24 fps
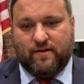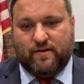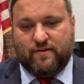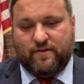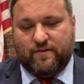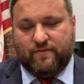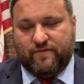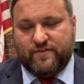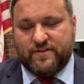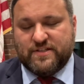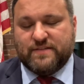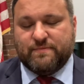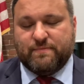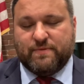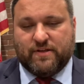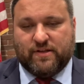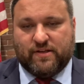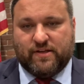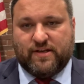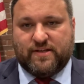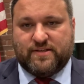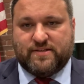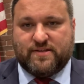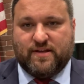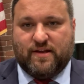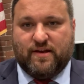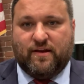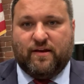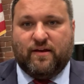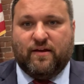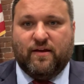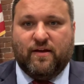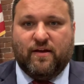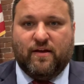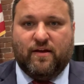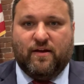a feasibility
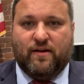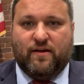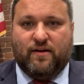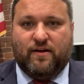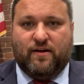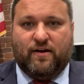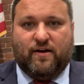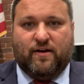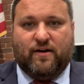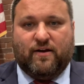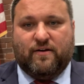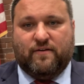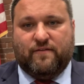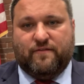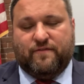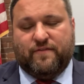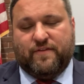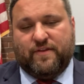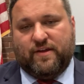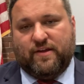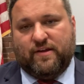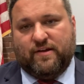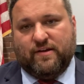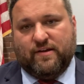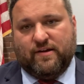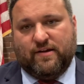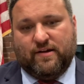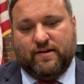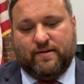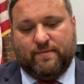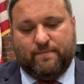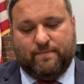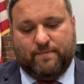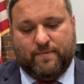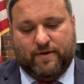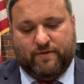study of
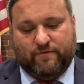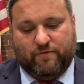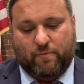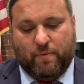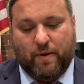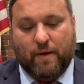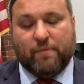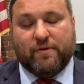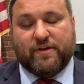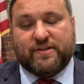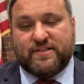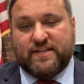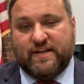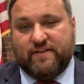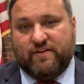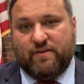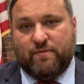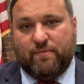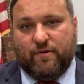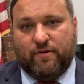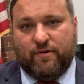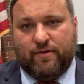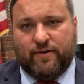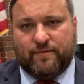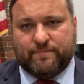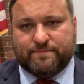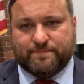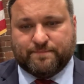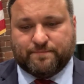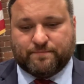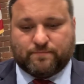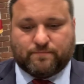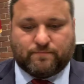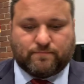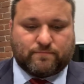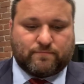a public safety building.
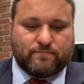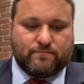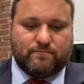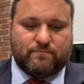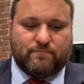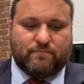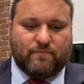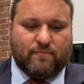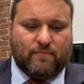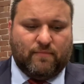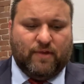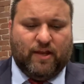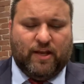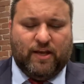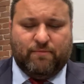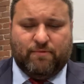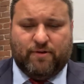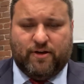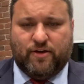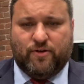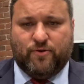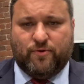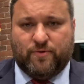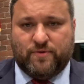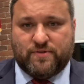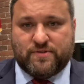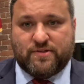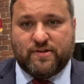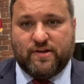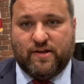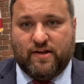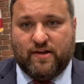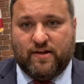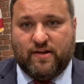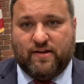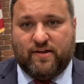Anybody who has
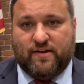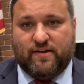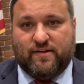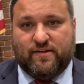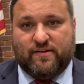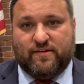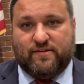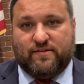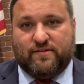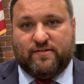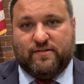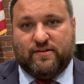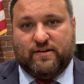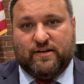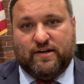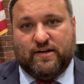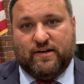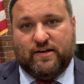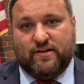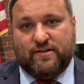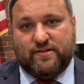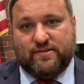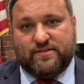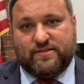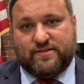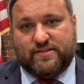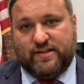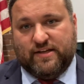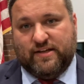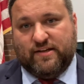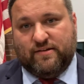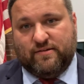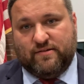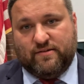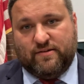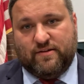
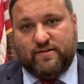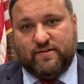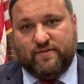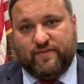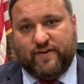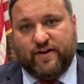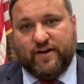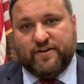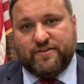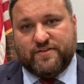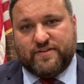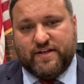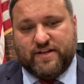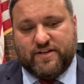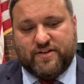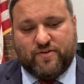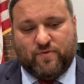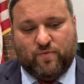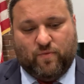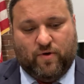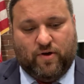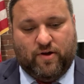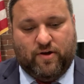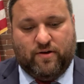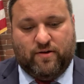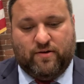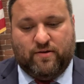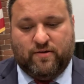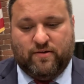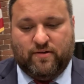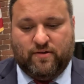seen Fire Station 1,